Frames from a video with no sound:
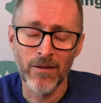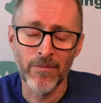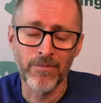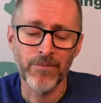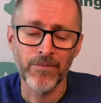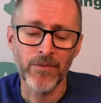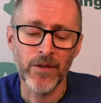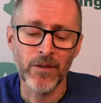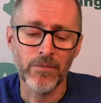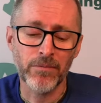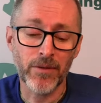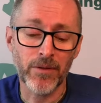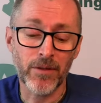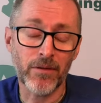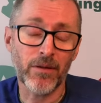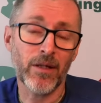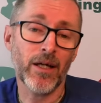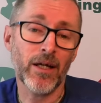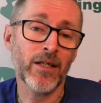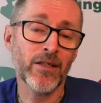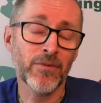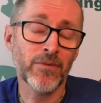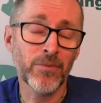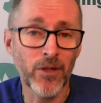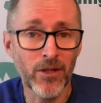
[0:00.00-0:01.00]
But
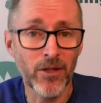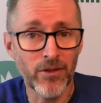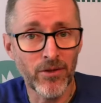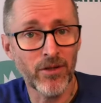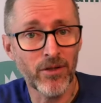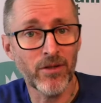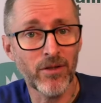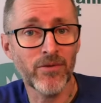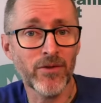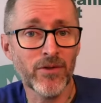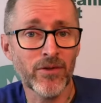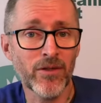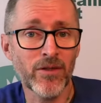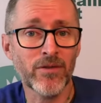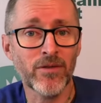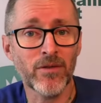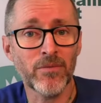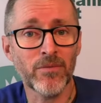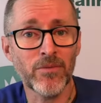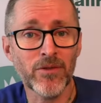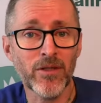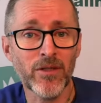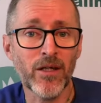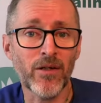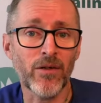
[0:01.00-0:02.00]
as my nervous system
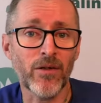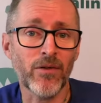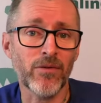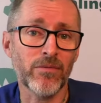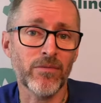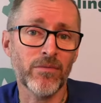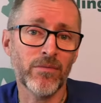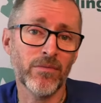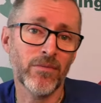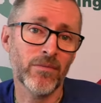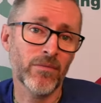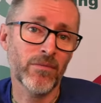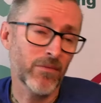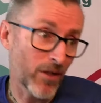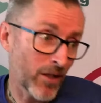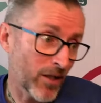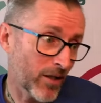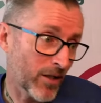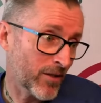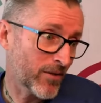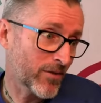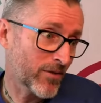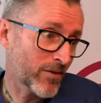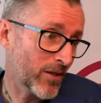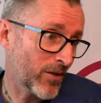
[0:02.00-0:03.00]
settled, I could
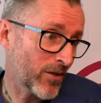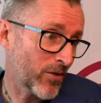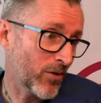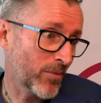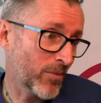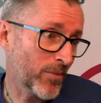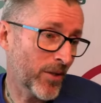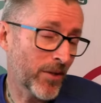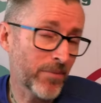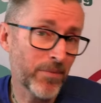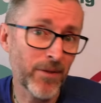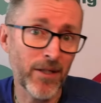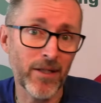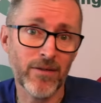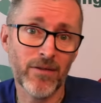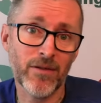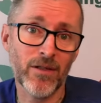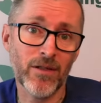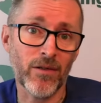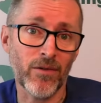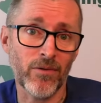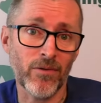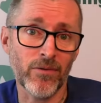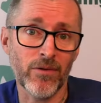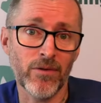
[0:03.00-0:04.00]
see all my pets
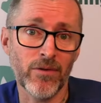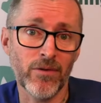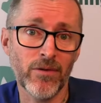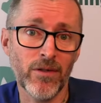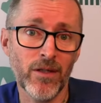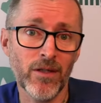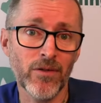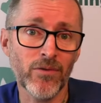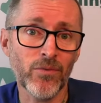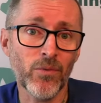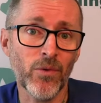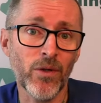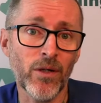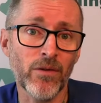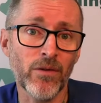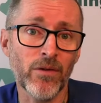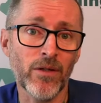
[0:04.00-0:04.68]
settled as well.